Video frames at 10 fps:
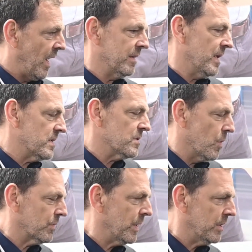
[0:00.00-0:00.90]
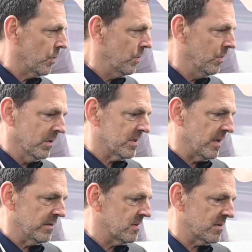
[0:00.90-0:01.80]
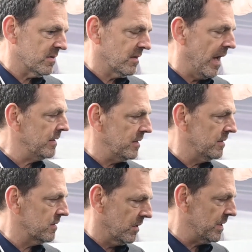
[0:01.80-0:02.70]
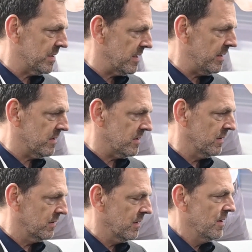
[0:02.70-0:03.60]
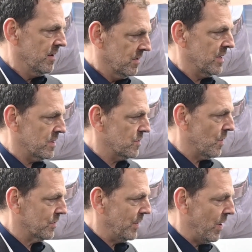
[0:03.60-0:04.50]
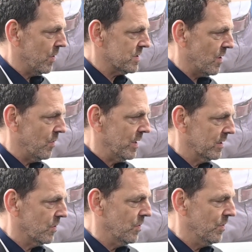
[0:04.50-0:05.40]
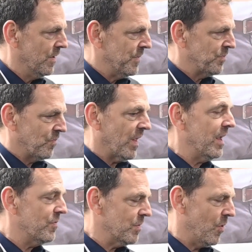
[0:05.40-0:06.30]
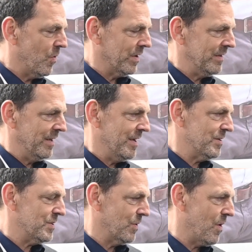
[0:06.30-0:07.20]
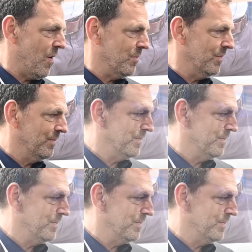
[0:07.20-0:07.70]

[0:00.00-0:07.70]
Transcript: And this is what we do since 1936, and this is what we also will do even more in the years to come.